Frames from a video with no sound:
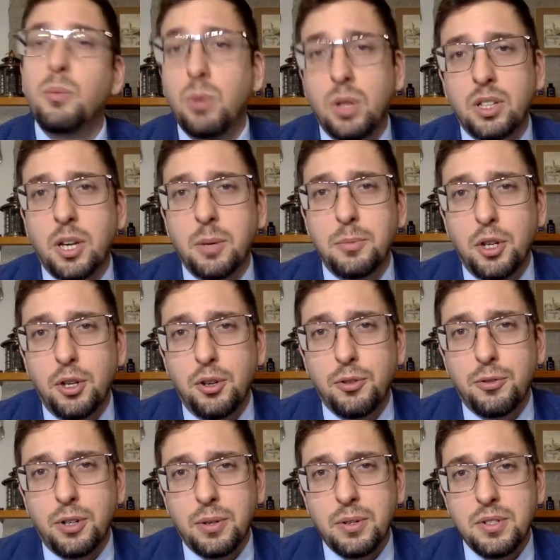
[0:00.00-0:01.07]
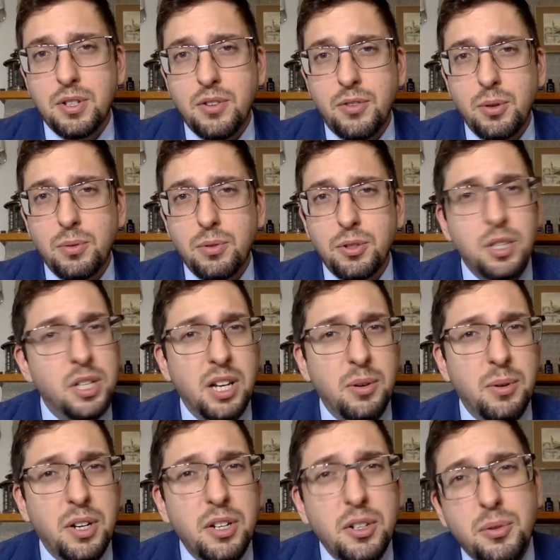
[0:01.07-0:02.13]
Welcome to a new fragrance review. Today
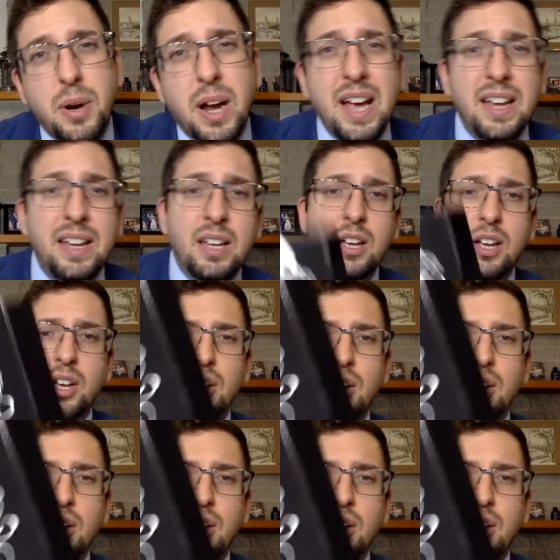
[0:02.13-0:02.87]
we're going to try